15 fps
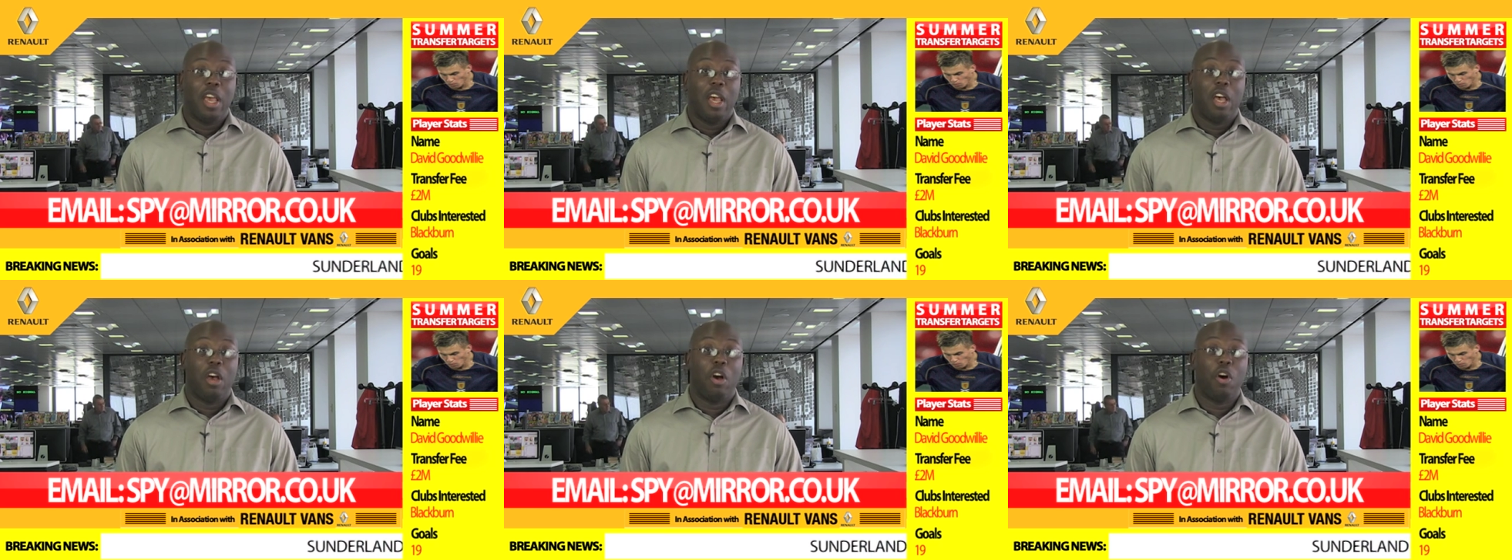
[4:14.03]

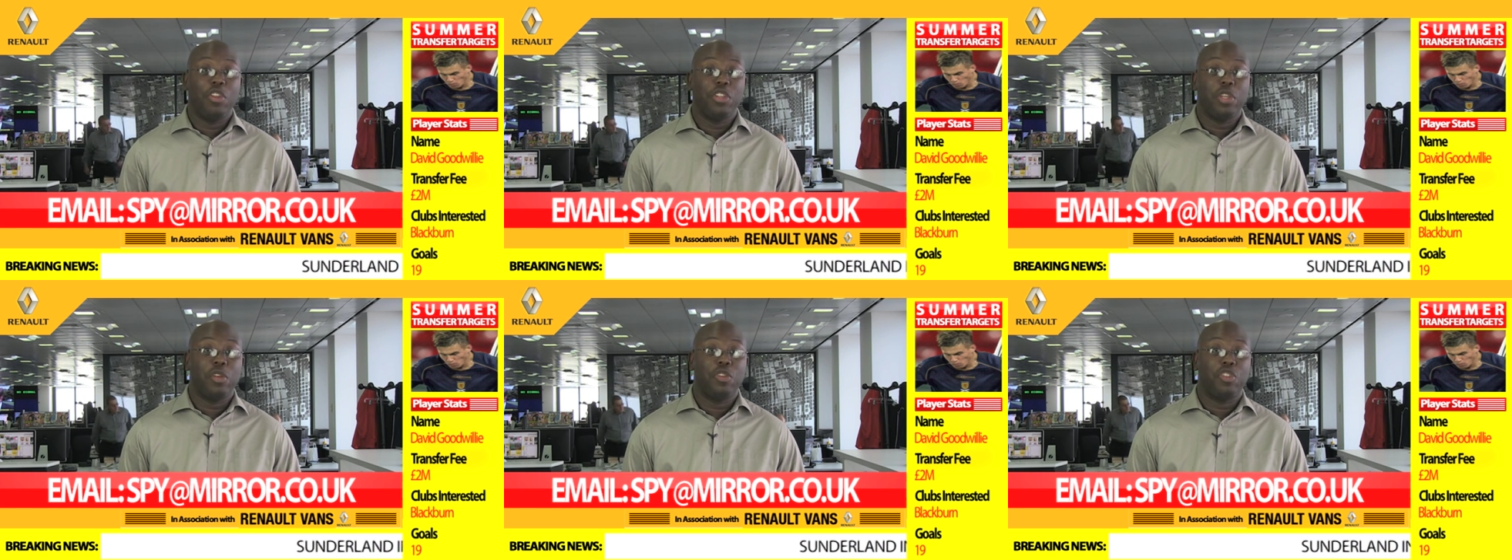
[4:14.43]
Uh,
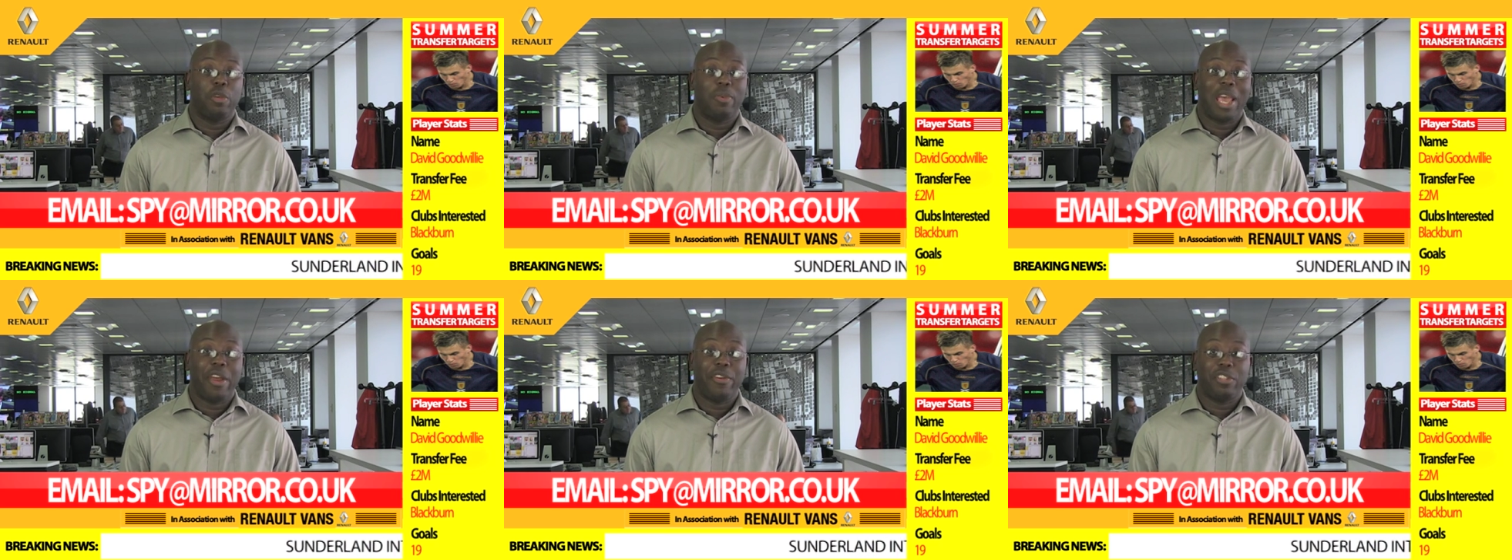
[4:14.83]
on YouTube,
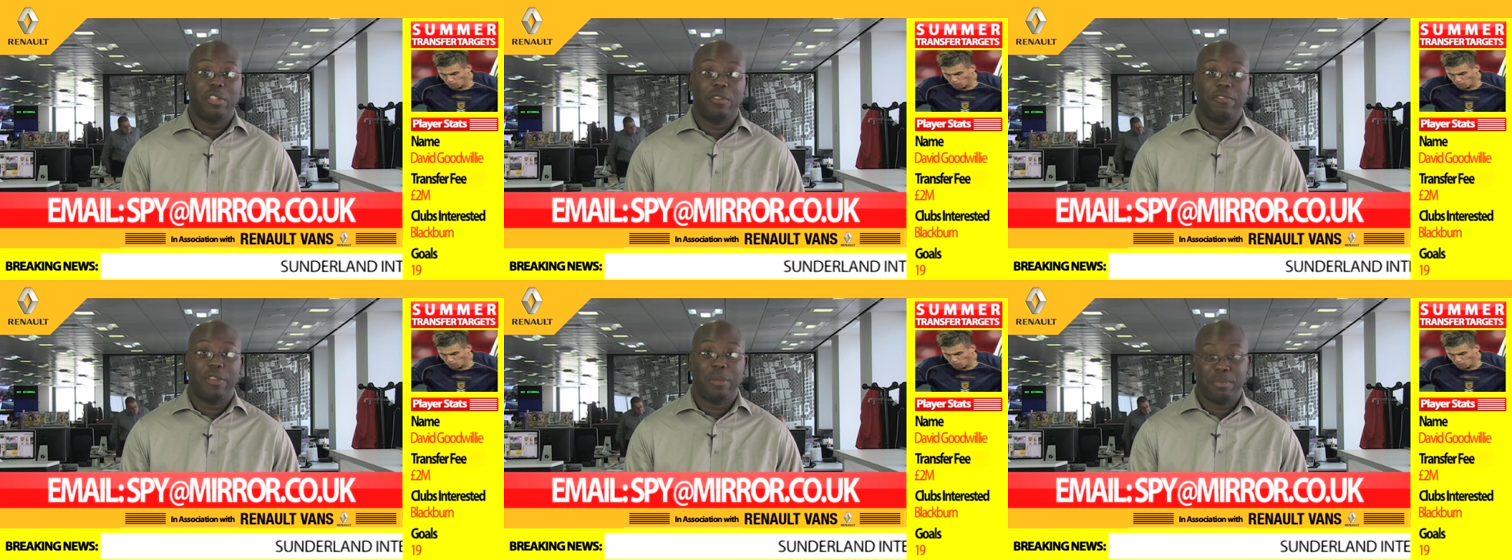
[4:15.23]

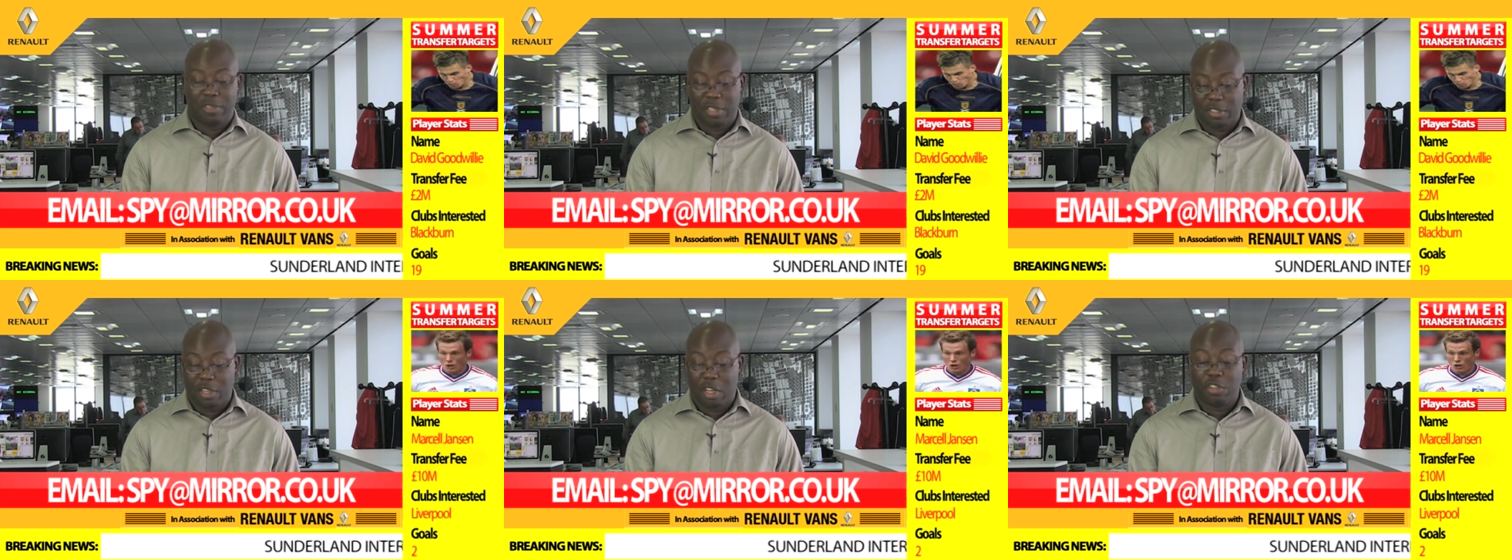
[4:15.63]
Harrison Phipps
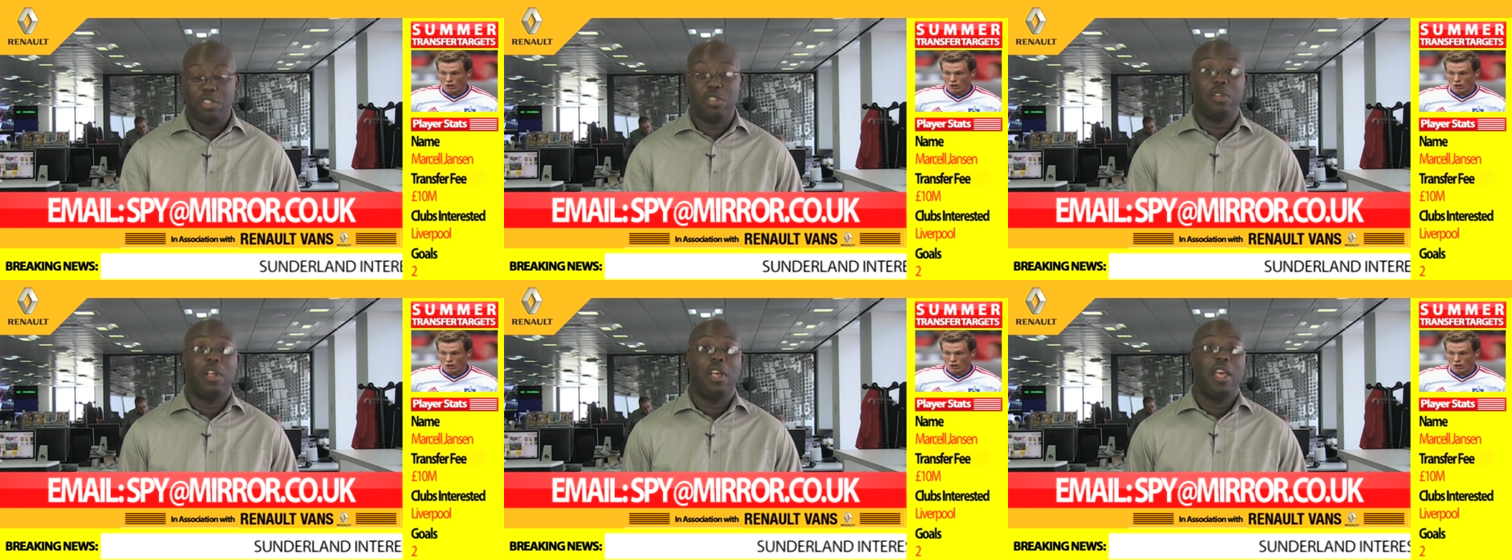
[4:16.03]
says
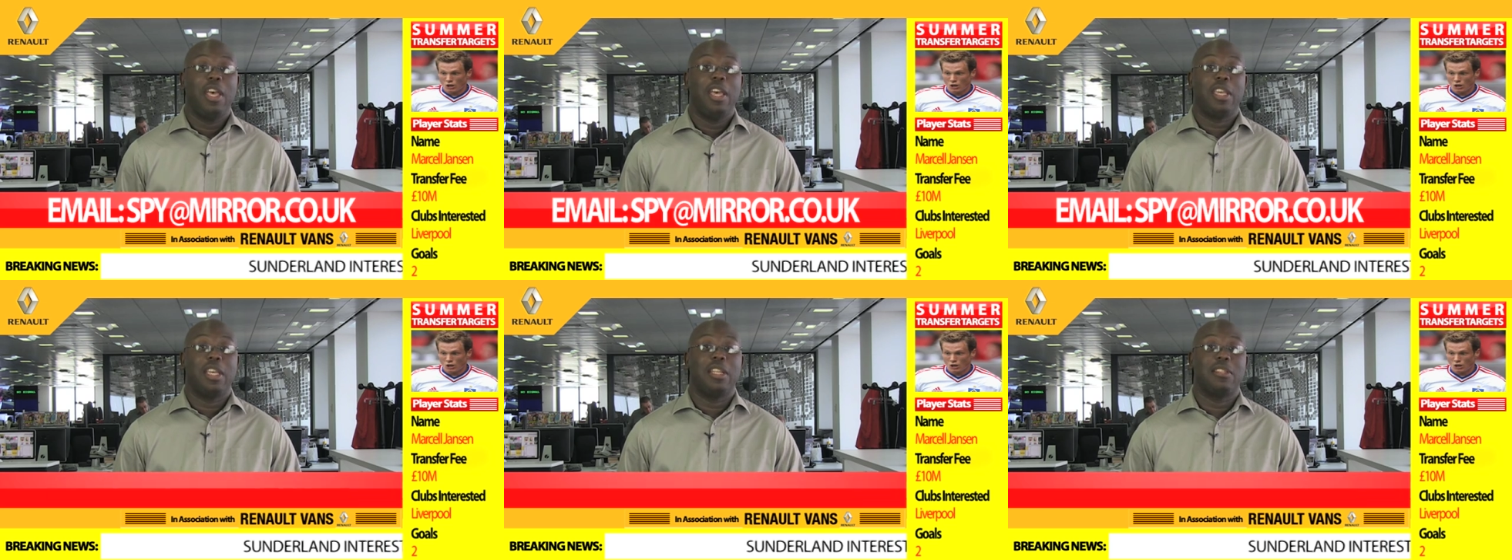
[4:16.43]
Arsenal
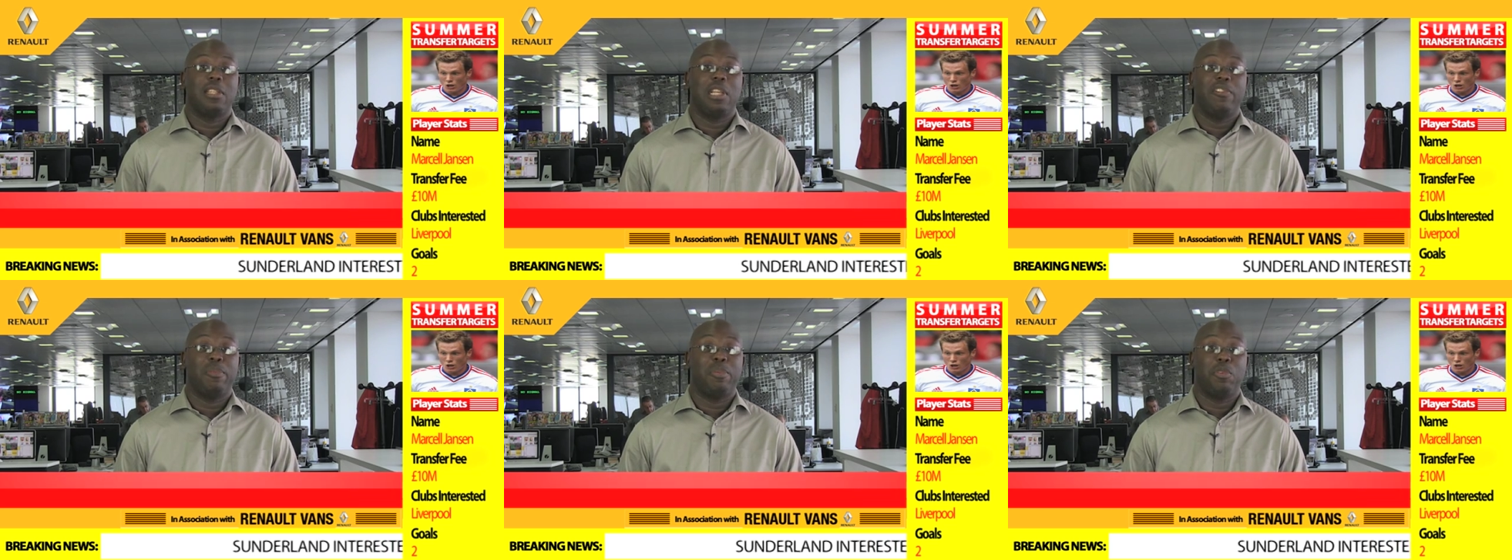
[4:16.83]
against
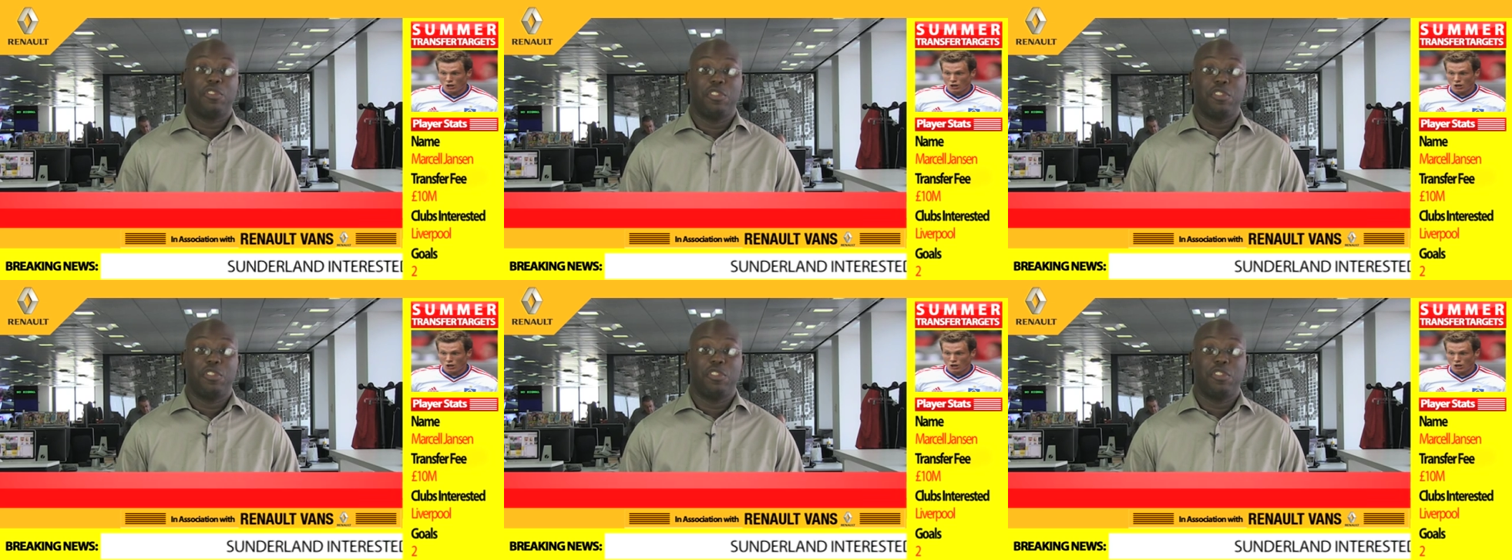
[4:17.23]
Liverpool.